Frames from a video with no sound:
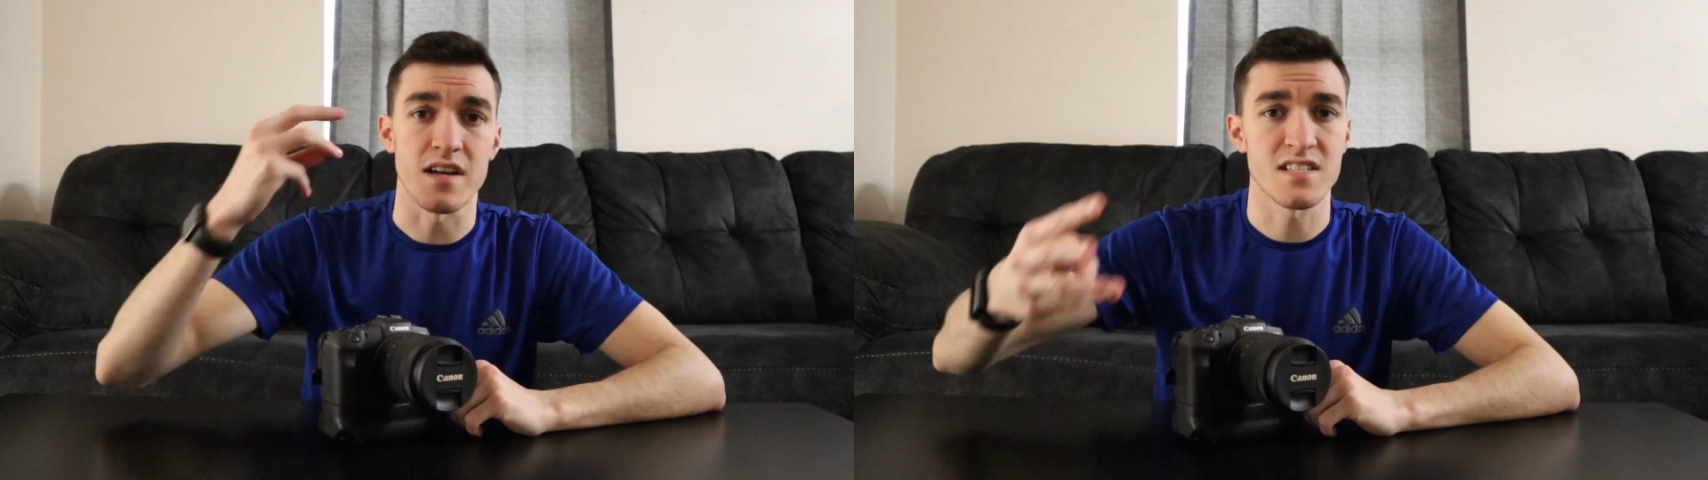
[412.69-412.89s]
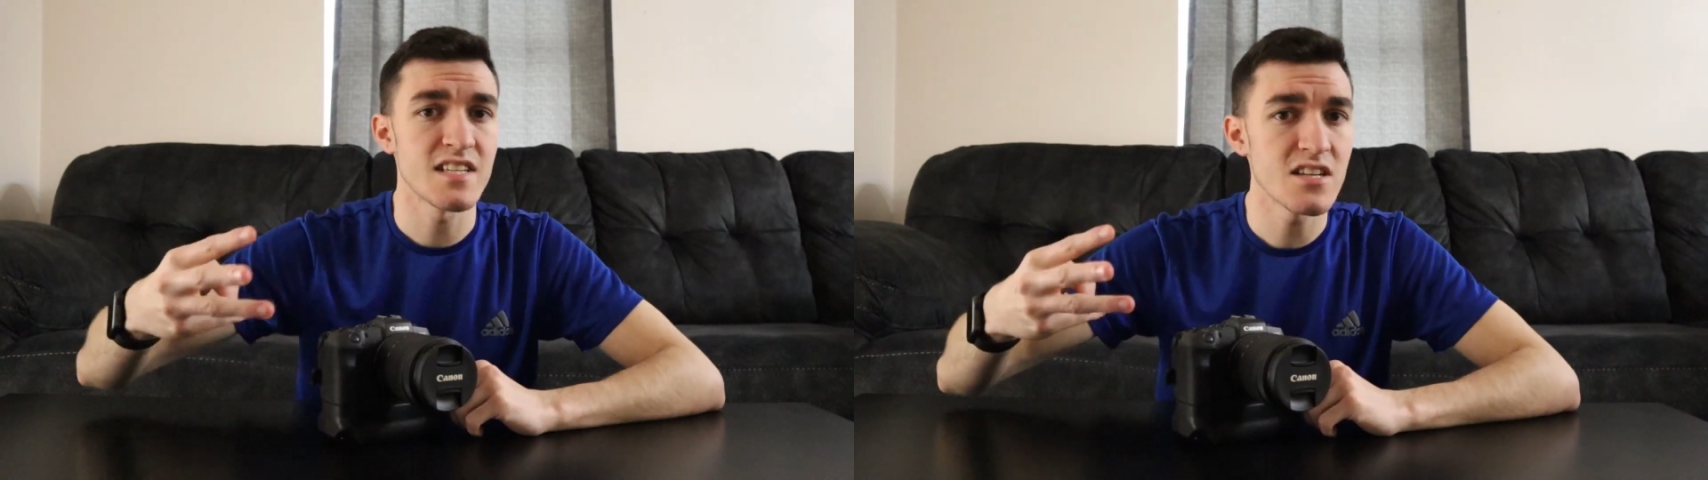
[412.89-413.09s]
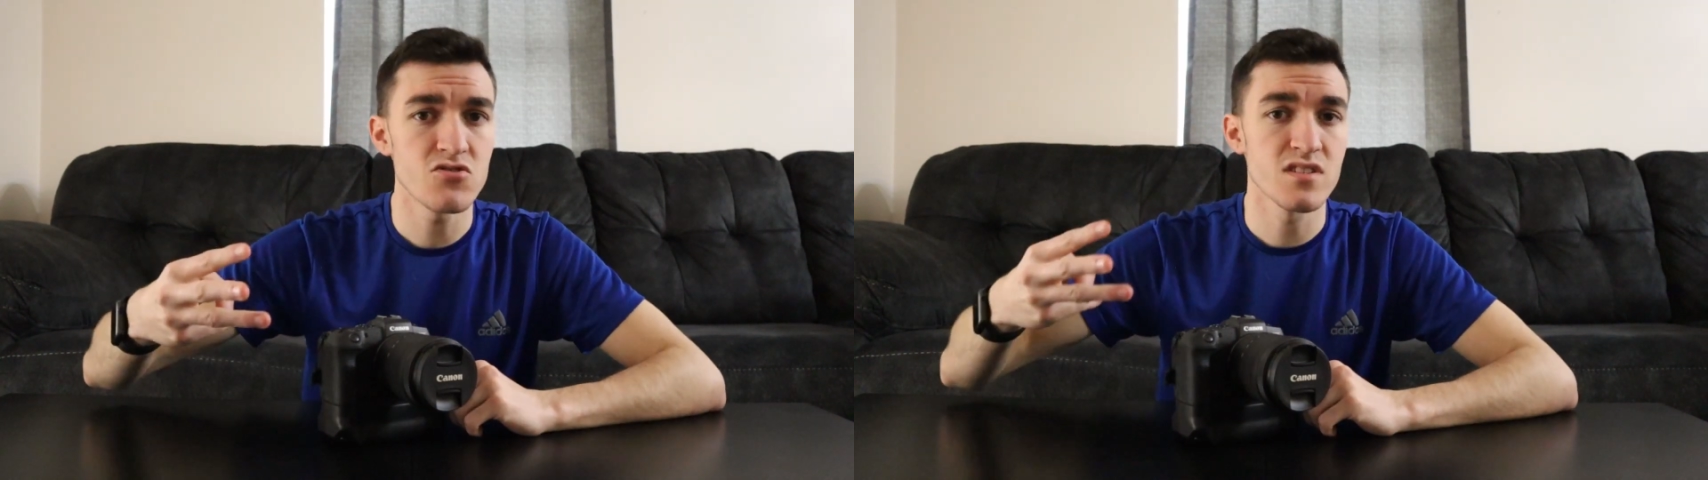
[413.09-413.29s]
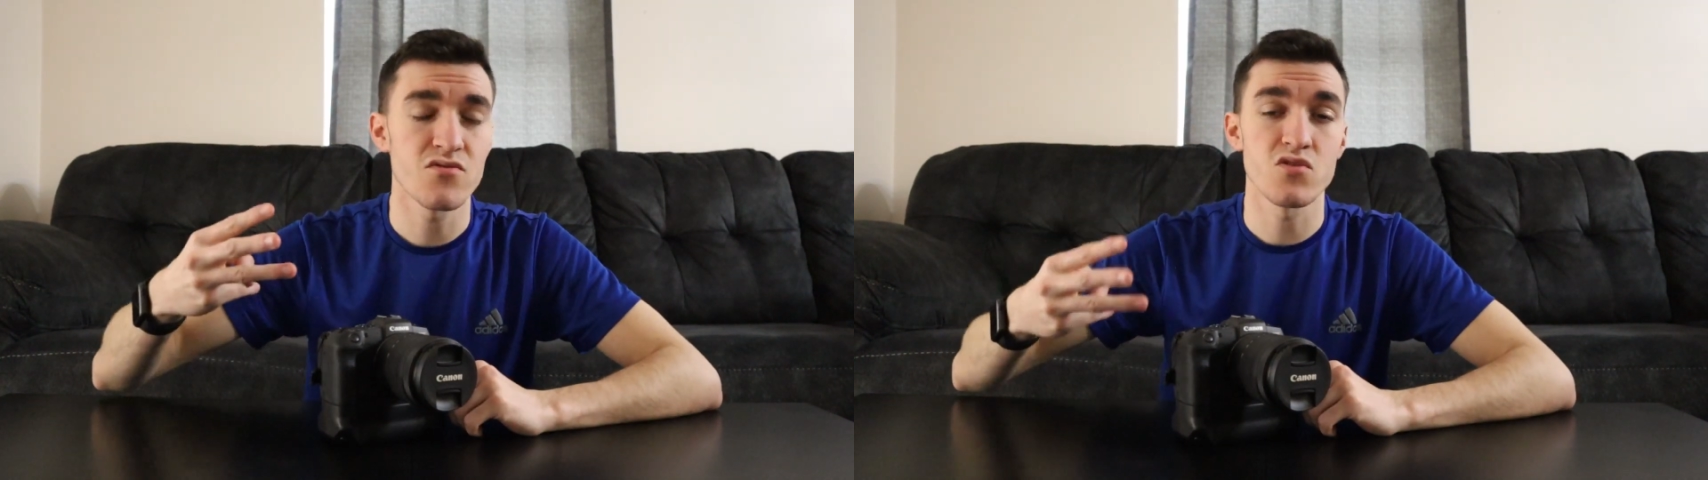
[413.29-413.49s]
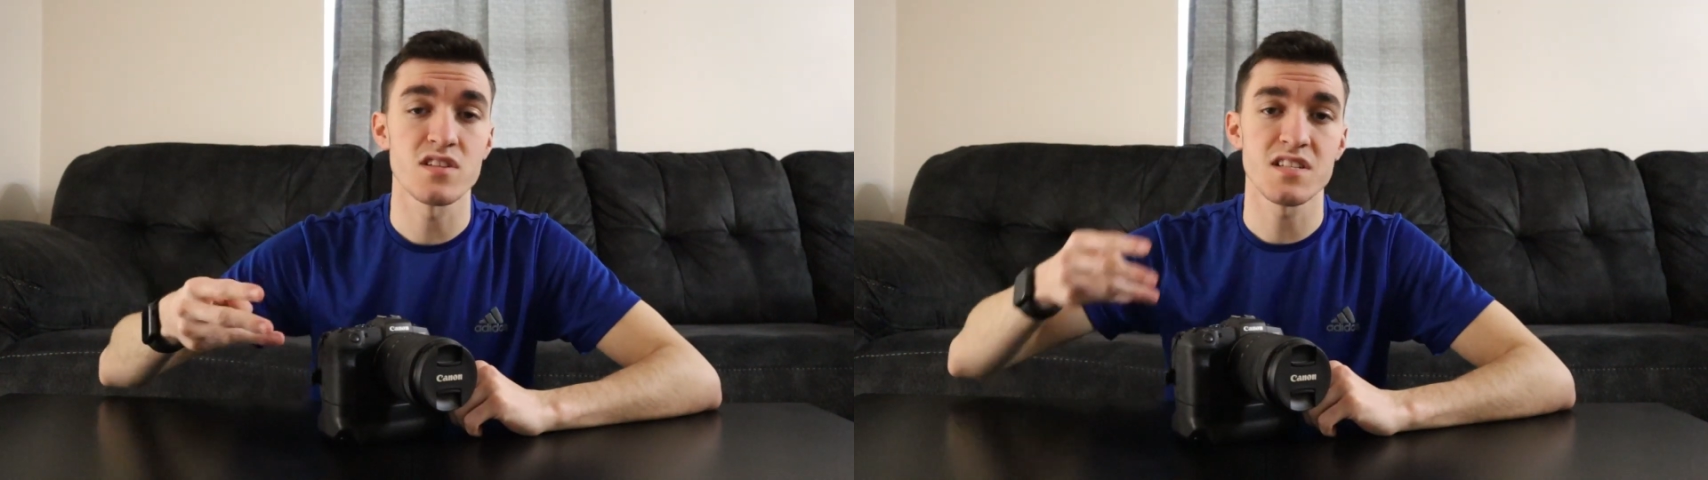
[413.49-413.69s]
accessories
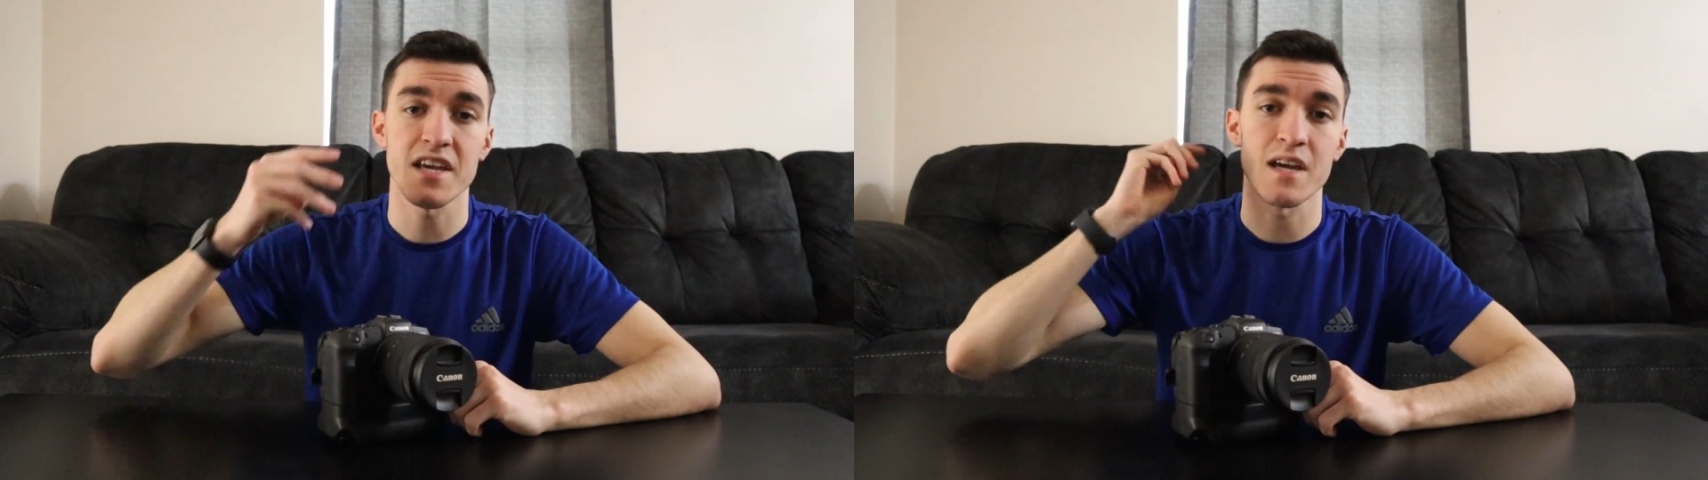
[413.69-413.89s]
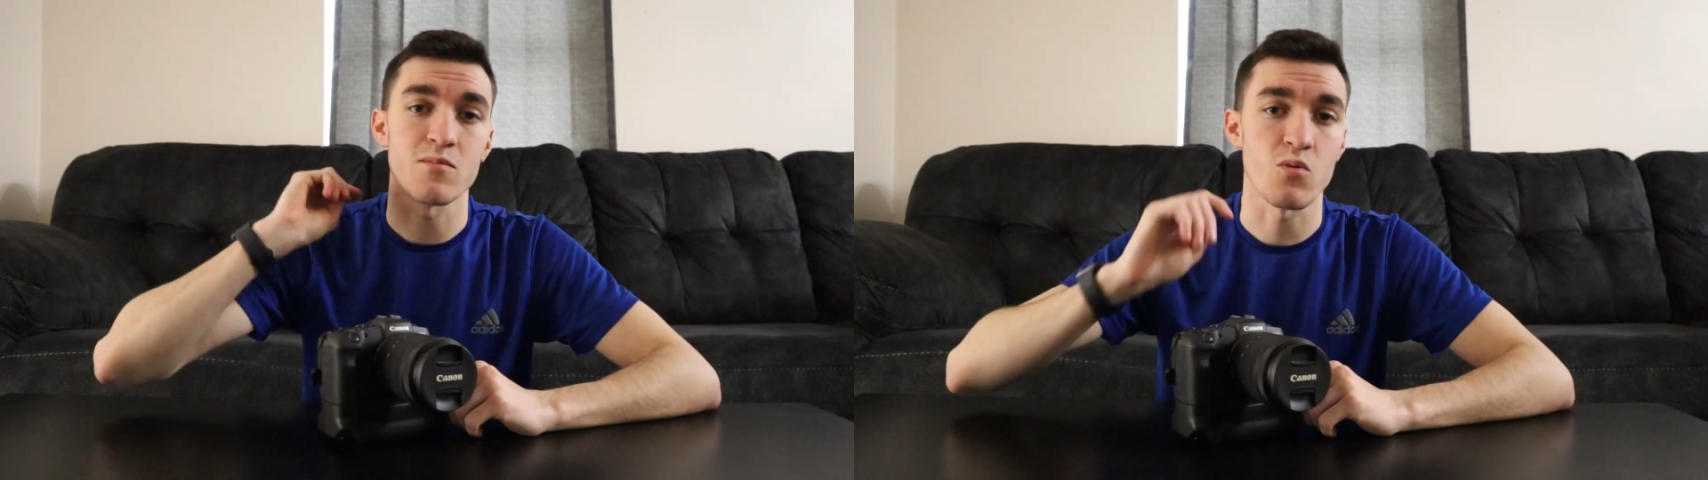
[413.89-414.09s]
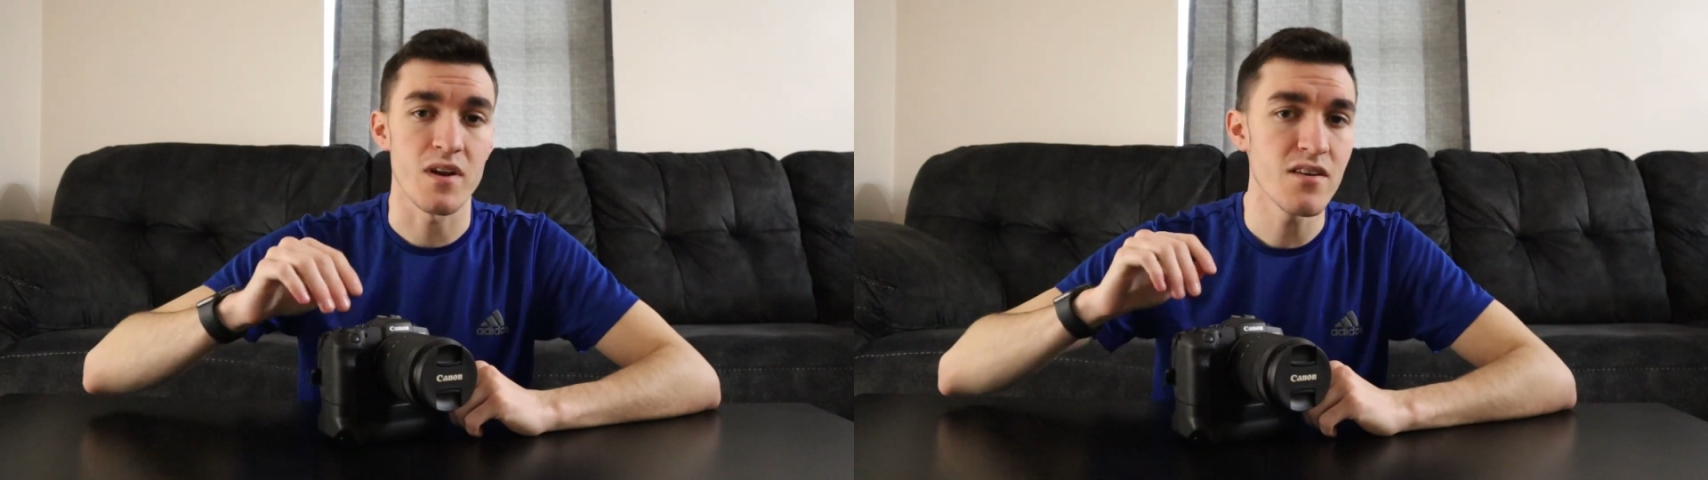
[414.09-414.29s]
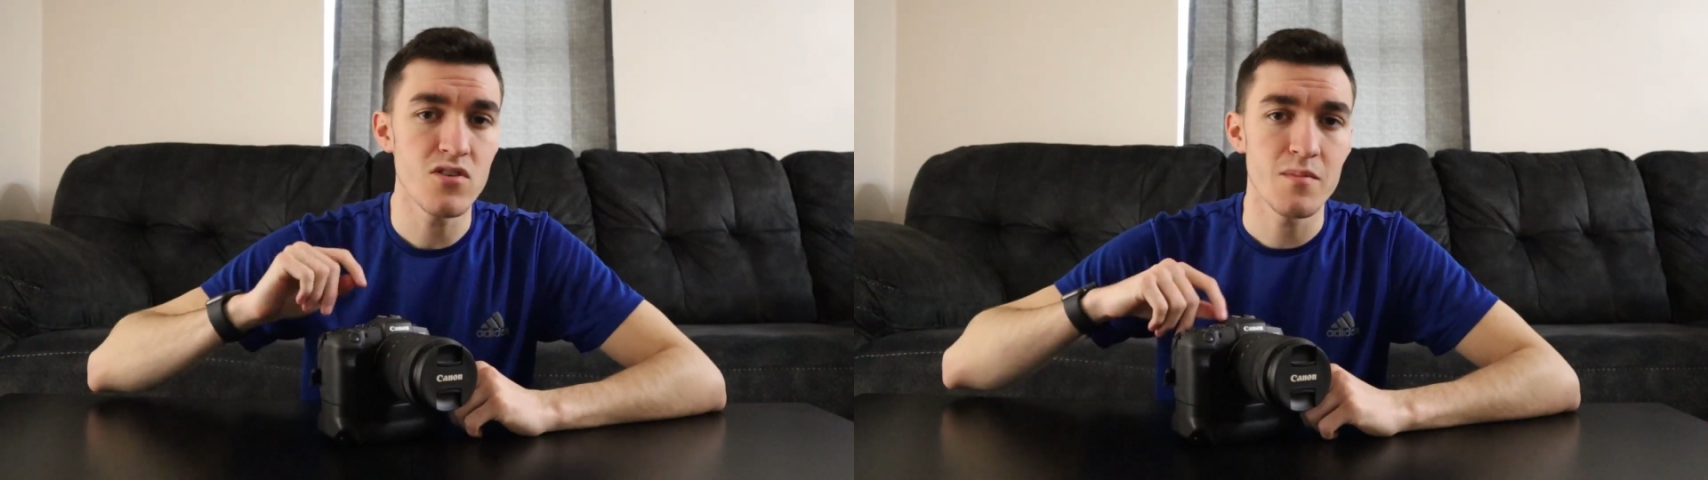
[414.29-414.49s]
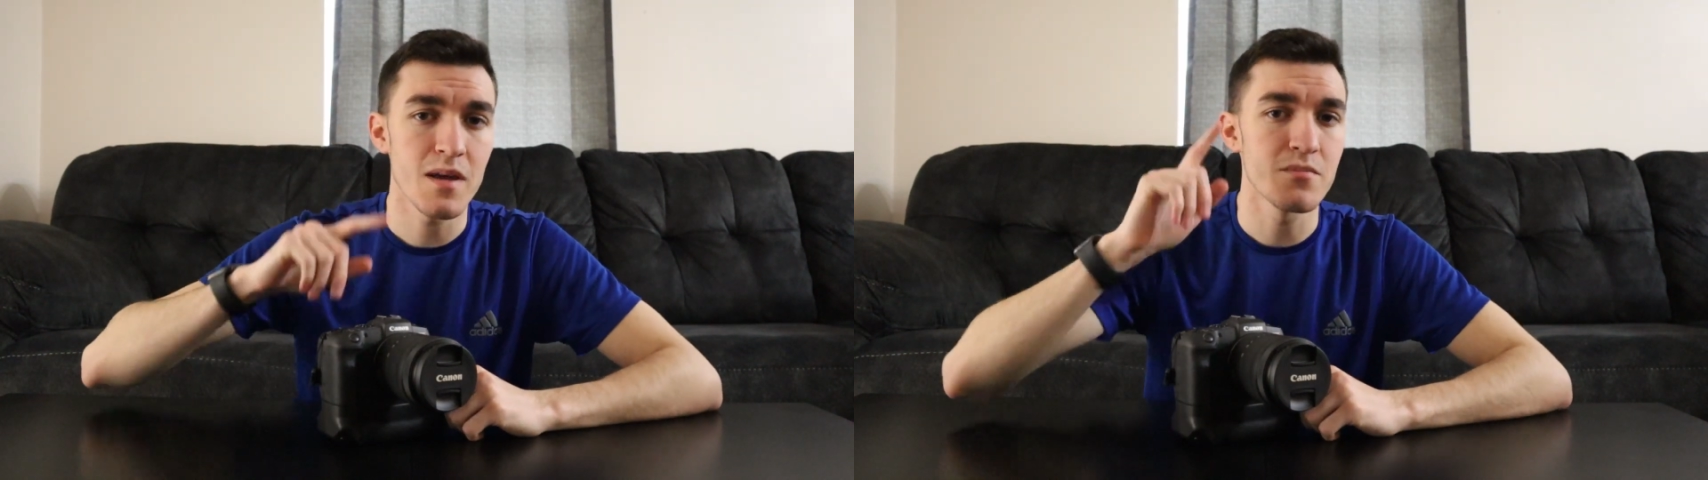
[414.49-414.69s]
for this camera,
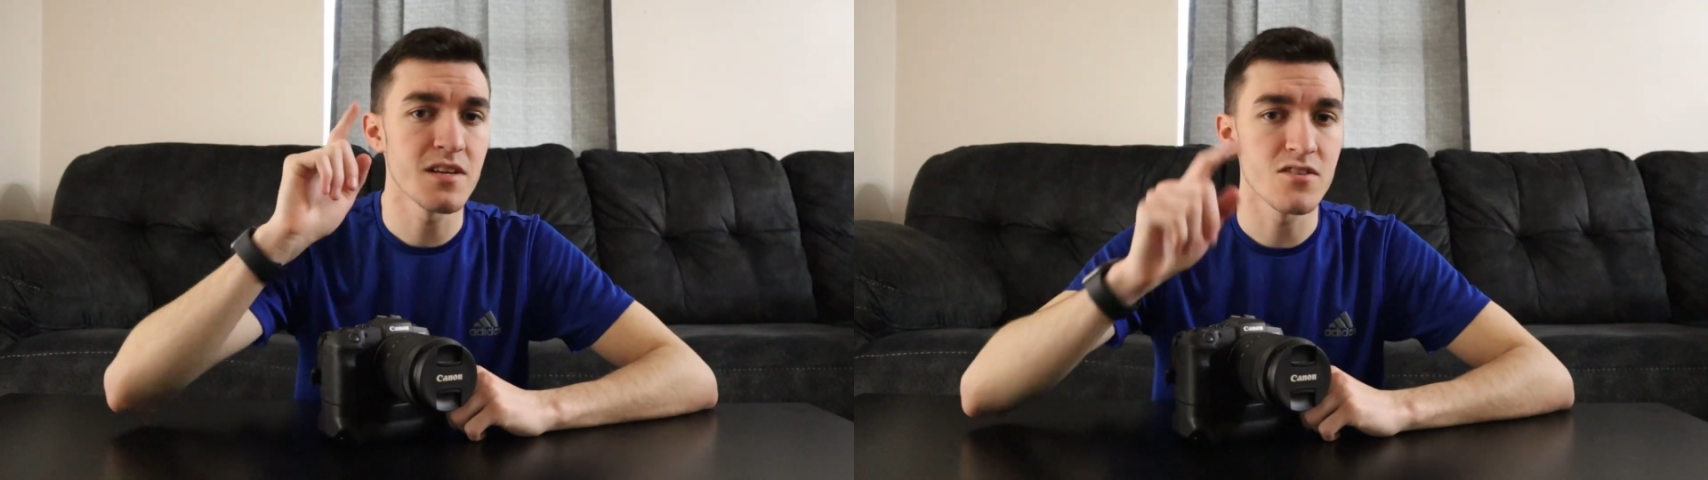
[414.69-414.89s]
whatever it may be,